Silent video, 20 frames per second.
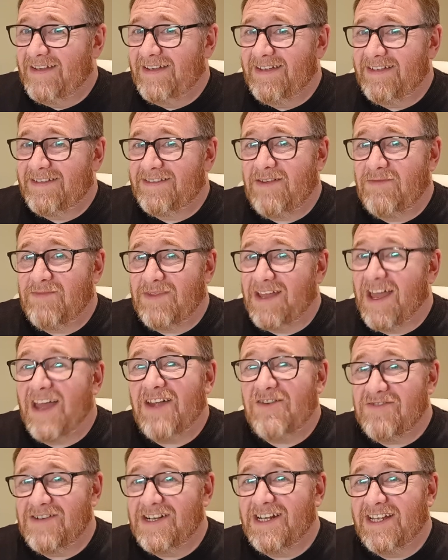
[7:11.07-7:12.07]
it's something
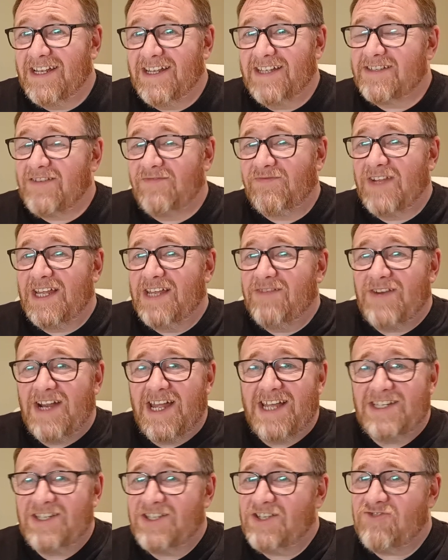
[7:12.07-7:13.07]
I really, it's a flavour
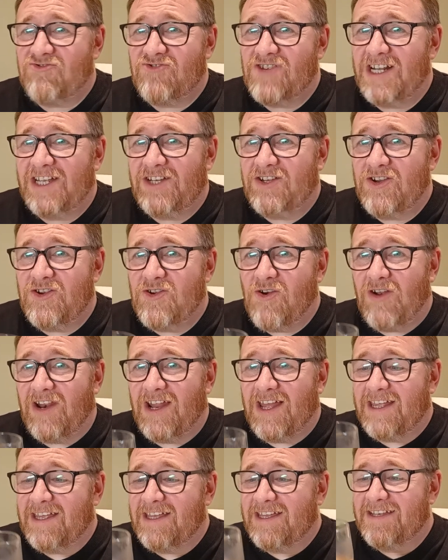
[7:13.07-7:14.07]
I just really do not
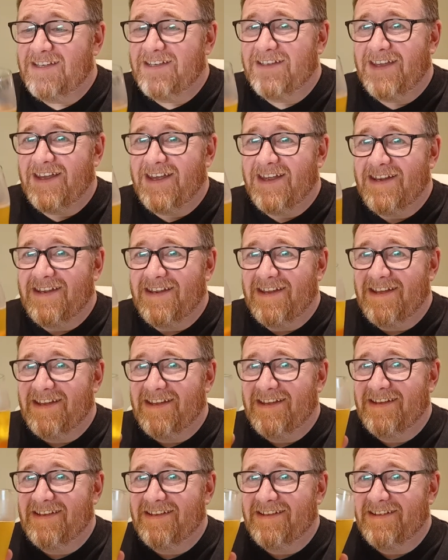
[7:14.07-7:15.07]
like in
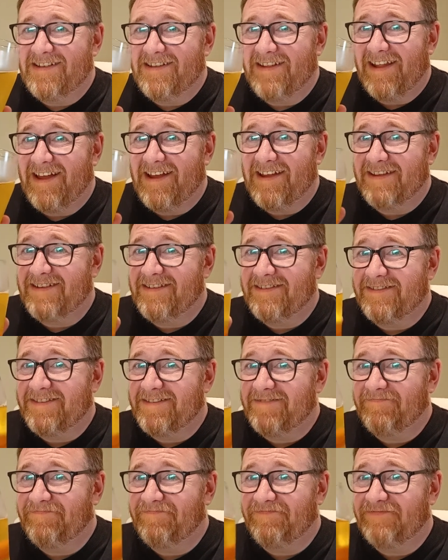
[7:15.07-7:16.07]
uh,
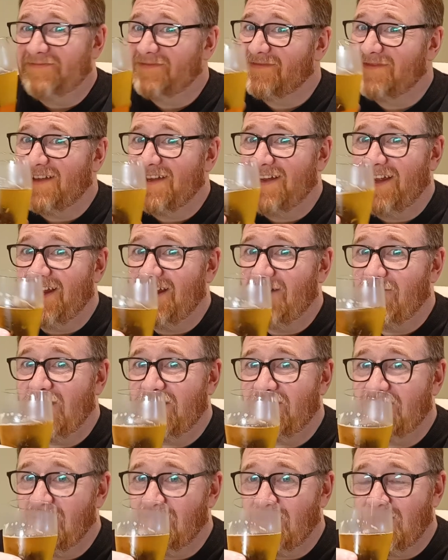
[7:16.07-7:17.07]
lagers in any way,
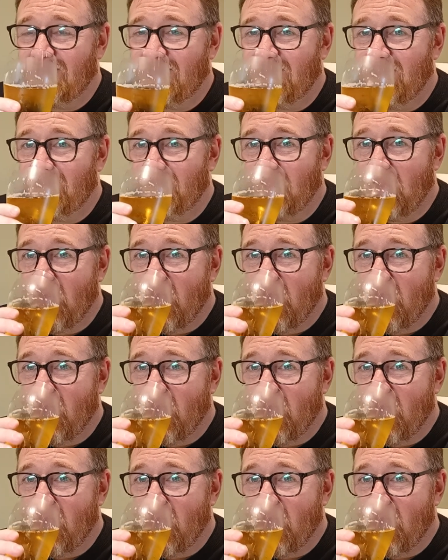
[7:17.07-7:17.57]
shape or form.